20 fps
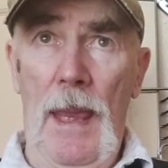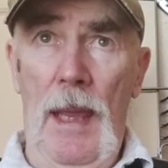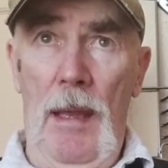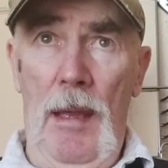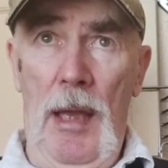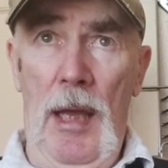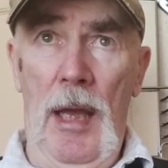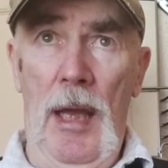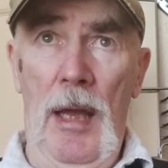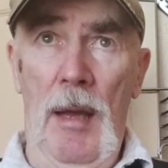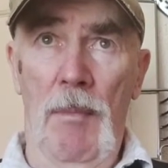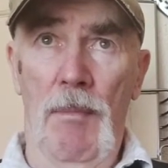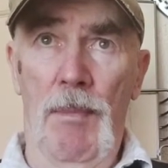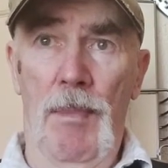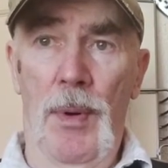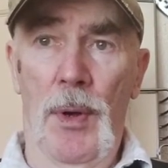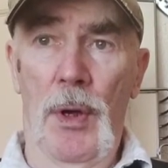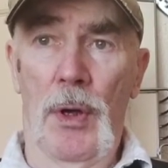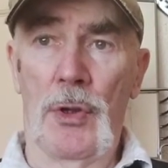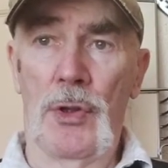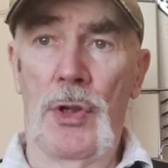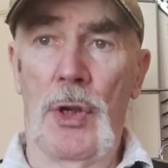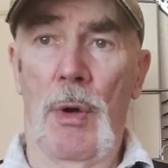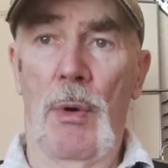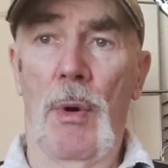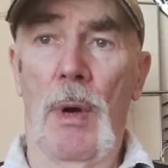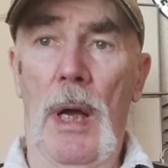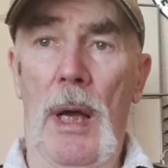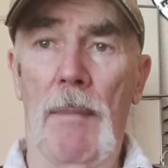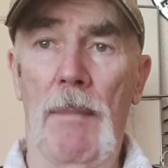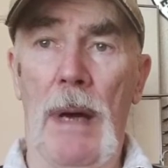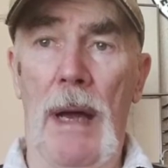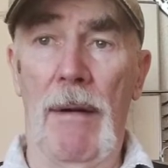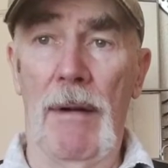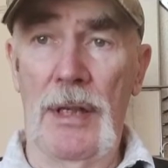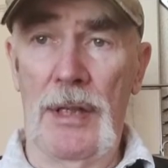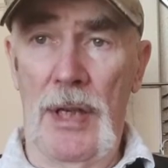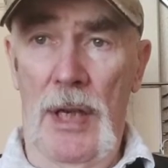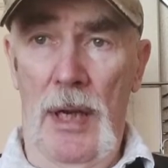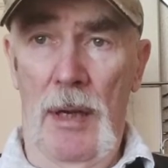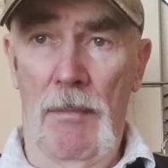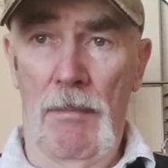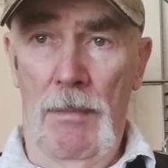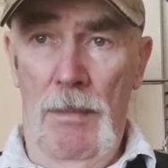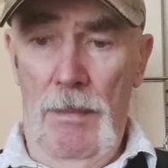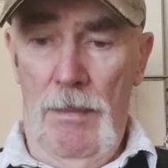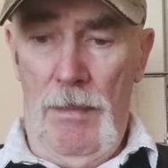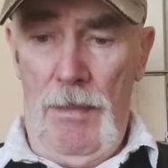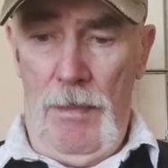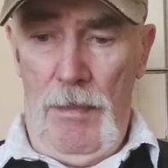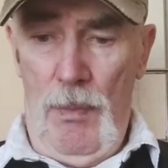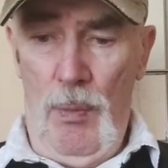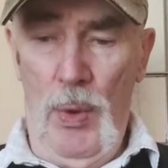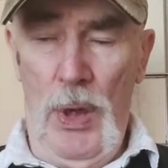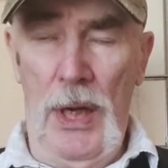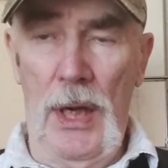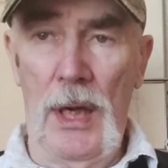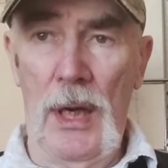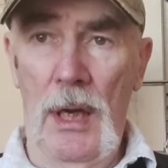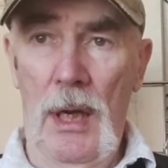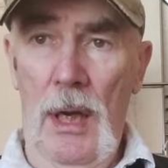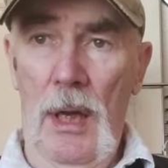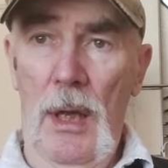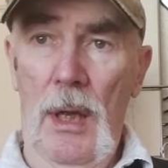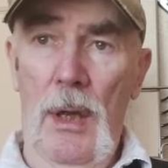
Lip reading: but also a maritime wing,